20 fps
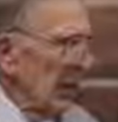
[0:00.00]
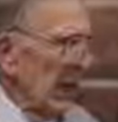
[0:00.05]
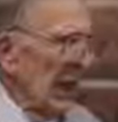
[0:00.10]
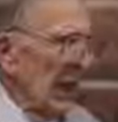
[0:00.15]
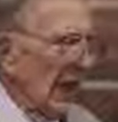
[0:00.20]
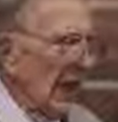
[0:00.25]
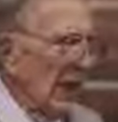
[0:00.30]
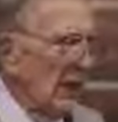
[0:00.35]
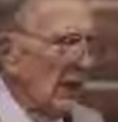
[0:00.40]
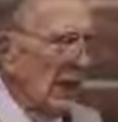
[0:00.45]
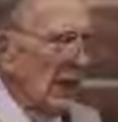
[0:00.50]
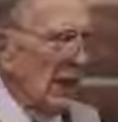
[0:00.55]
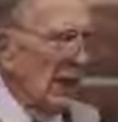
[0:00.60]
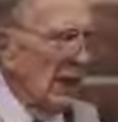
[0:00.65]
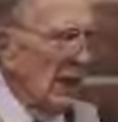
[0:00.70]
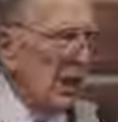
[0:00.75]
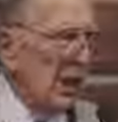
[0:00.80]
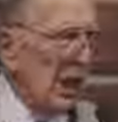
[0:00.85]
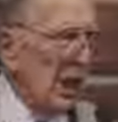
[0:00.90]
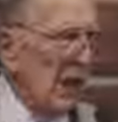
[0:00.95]
And,
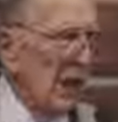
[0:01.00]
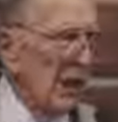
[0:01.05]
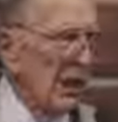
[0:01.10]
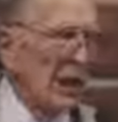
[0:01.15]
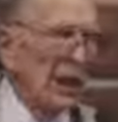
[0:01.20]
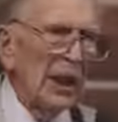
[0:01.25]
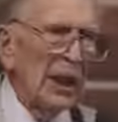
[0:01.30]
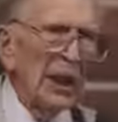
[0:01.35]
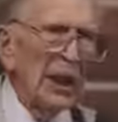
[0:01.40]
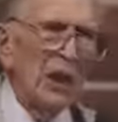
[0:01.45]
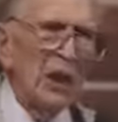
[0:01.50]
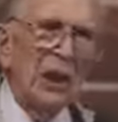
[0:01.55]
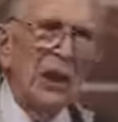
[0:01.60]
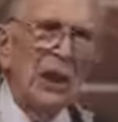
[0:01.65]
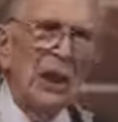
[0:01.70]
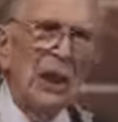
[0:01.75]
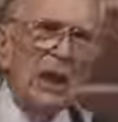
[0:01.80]
and he,